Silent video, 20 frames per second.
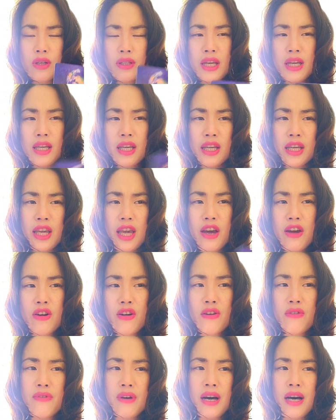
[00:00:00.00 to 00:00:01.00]
taking care
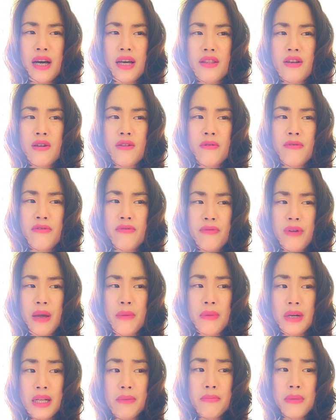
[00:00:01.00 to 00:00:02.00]
of other
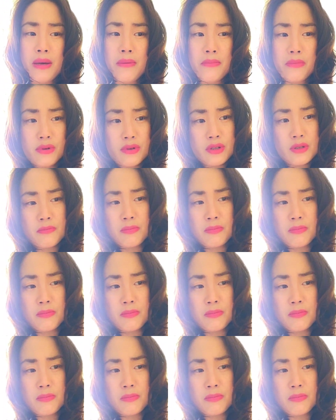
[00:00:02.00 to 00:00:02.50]
family members'